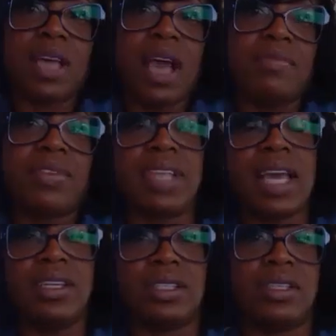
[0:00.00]
those
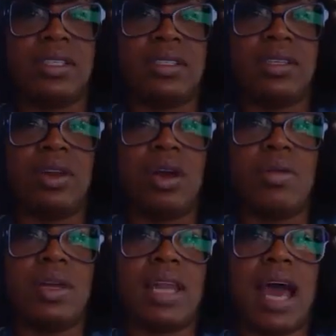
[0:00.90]
conversations, and
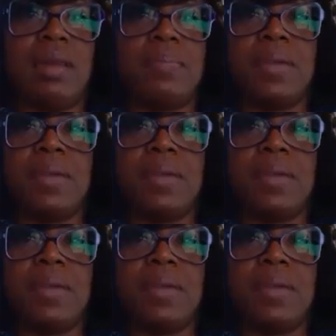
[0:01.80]
a lot of